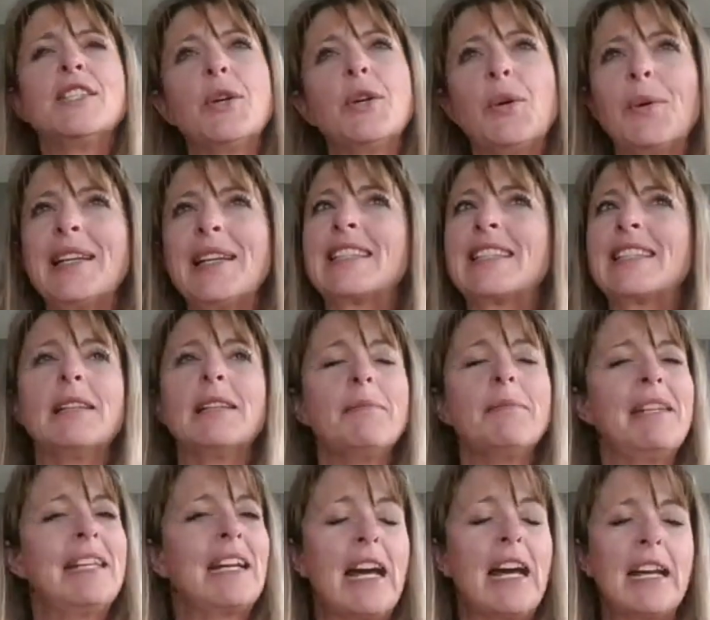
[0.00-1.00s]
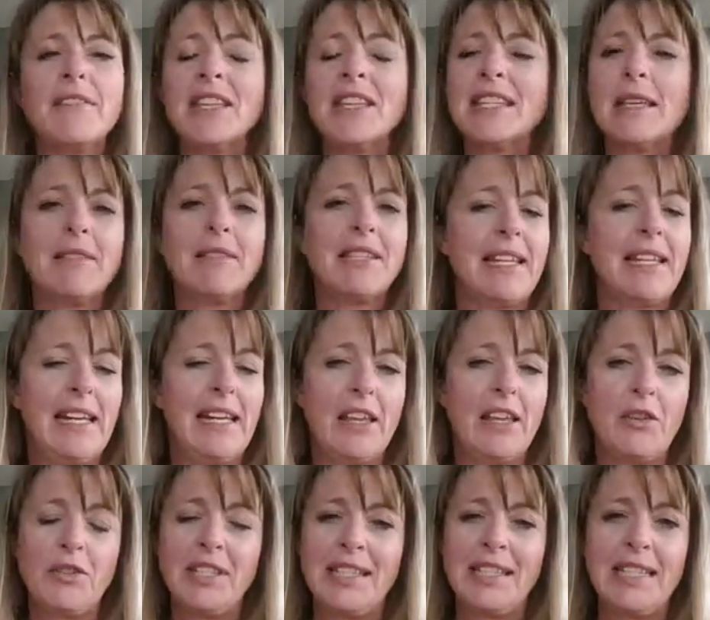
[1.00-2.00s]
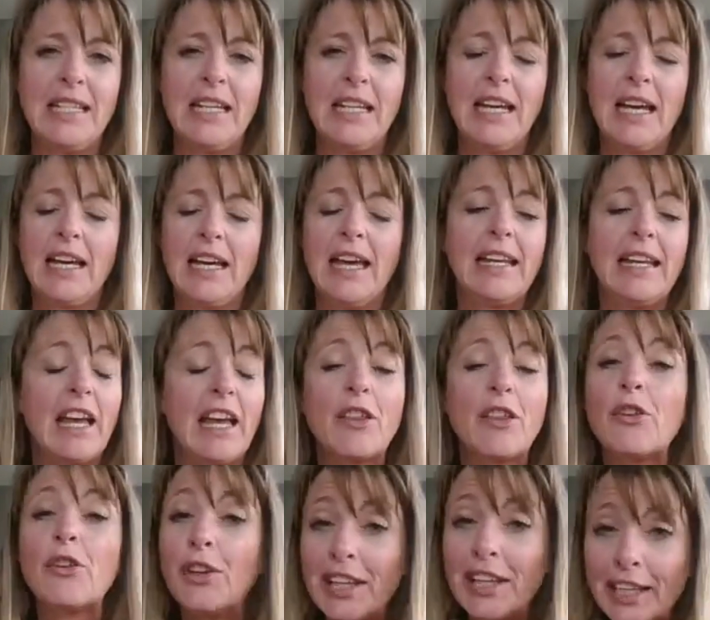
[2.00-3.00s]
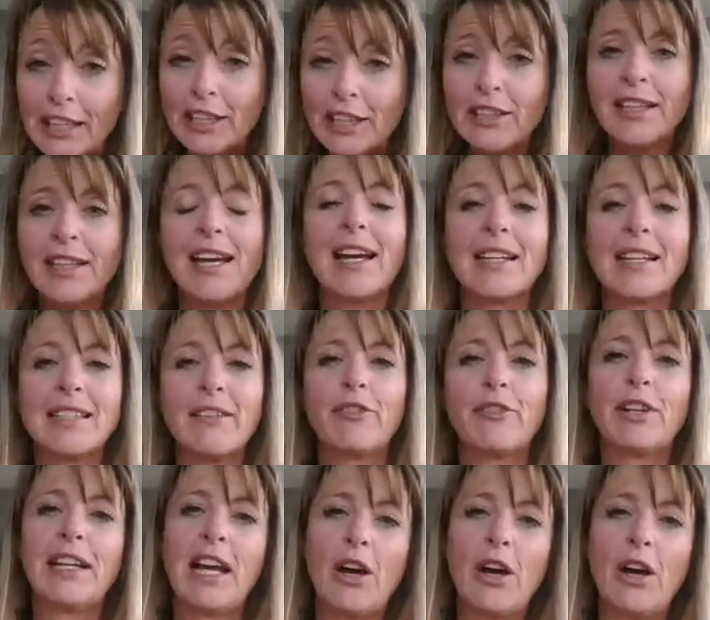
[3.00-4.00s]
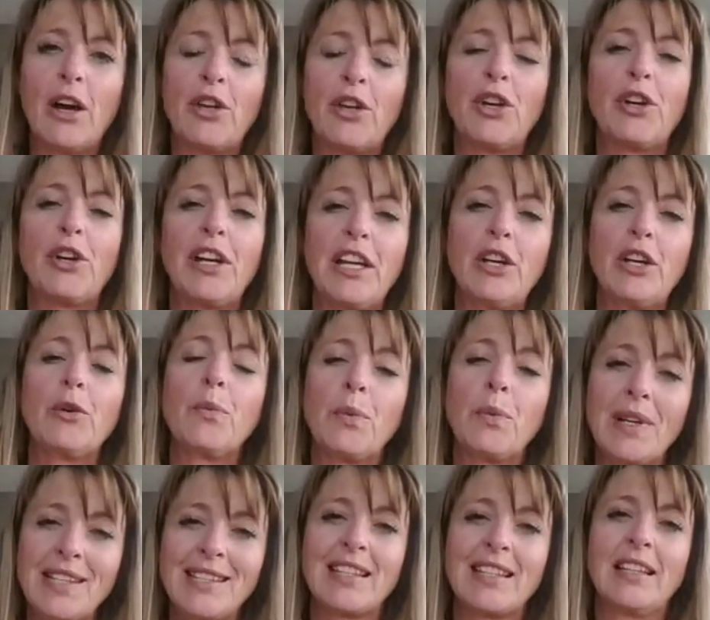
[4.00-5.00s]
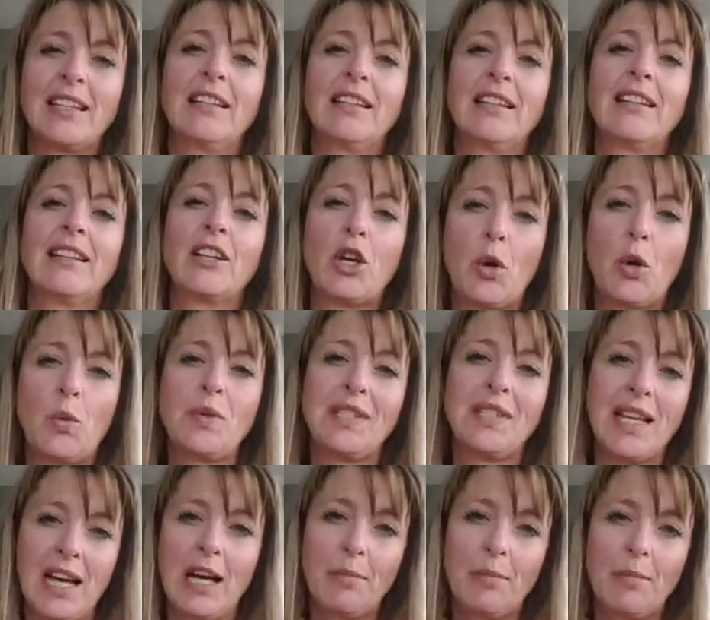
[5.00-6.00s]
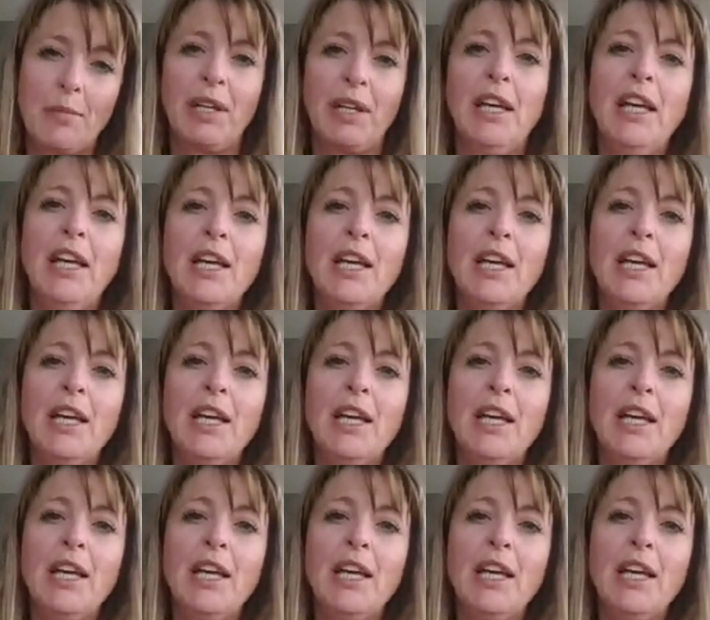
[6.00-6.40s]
So it's going to be kind of the same as any other disease, uh, any other year, except for now your your risk goes up.